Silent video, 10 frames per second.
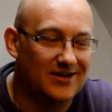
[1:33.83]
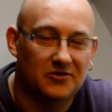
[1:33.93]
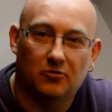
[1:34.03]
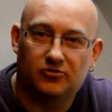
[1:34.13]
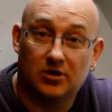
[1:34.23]

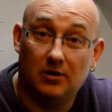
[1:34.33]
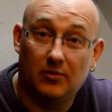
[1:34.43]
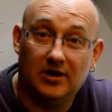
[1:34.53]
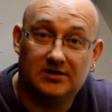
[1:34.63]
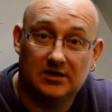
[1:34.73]
We'll try and
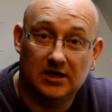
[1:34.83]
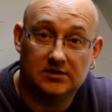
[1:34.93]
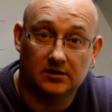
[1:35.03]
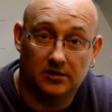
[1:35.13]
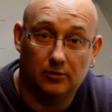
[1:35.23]
make today's
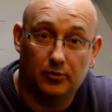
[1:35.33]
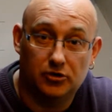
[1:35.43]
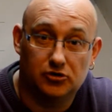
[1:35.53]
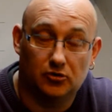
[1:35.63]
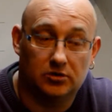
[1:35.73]
a little bit
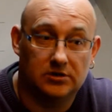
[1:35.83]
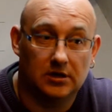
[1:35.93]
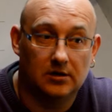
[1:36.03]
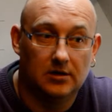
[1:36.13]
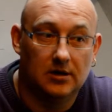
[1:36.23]
shorter
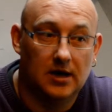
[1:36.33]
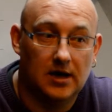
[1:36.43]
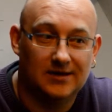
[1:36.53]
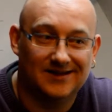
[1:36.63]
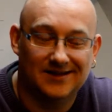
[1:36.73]

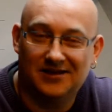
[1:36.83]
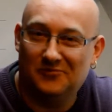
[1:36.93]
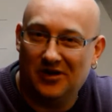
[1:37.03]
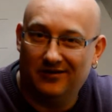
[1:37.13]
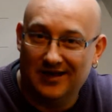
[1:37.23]
and a little
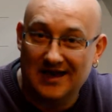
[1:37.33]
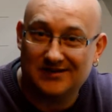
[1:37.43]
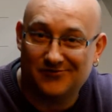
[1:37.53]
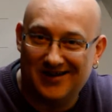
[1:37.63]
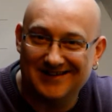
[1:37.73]
bit less
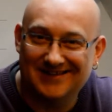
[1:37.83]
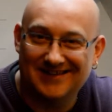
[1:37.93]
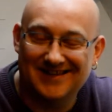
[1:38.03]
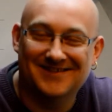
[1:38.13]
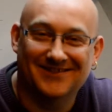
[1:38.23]
ranty
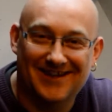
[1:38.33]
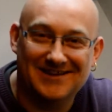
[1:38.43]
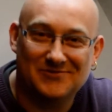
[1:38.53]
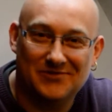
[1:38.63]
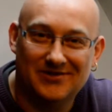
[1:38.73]
than the
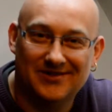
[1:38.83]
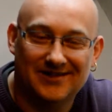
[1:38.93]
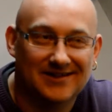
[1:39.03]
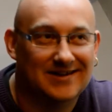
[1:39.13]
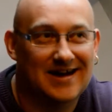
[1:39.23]
last one.
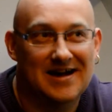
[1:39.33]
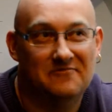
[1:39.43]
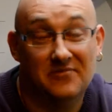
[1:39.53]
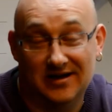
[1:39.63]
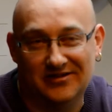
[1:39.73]

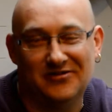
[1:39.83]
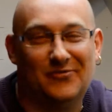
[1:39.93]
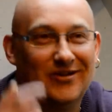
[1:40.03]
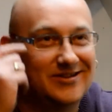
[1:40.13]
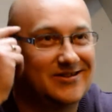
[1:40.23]
I do
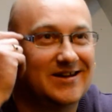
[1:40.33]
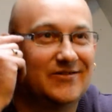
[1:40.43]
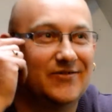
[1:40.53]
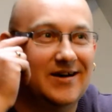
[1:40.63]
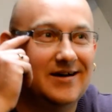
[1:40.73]
apologise
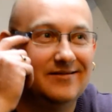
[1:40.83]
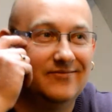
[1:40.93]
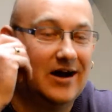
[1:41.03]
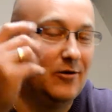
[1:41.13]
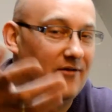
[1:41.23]
for that.
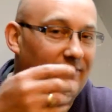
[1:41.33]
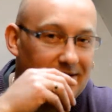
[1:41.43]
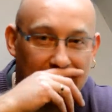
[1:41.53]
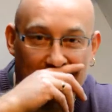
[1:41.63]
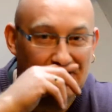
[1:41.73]
However,
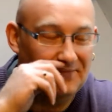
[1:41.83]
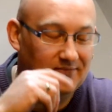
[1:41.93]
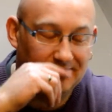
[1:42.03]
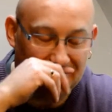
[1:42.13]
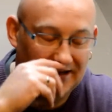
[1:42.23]

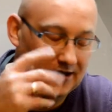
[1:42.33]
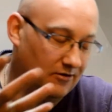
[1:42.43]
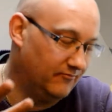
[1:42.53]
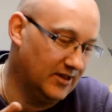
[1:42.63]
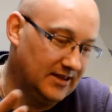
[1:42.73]

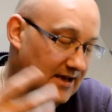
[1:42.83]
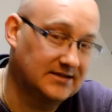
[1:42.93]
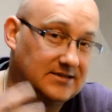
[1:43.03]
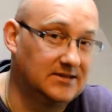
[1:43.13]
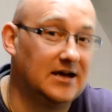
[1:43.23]

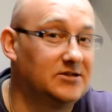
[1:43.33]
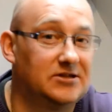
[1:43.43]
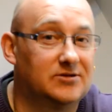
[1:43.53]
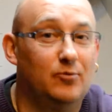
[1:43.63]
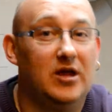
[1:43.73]
that's
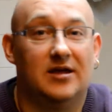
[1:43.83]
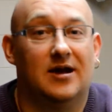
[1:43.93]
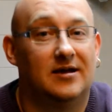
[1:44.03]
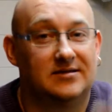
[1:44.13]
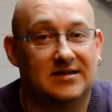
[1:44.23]
just me.
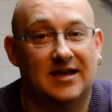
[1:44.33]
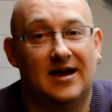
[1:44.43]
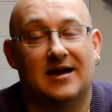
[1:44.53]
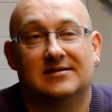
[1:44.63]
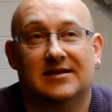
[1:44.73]
I say it
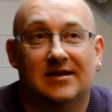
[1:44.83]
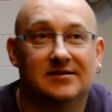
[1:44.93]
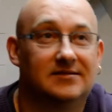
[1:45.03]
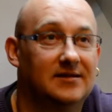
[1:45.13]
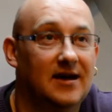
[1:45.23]
as it is.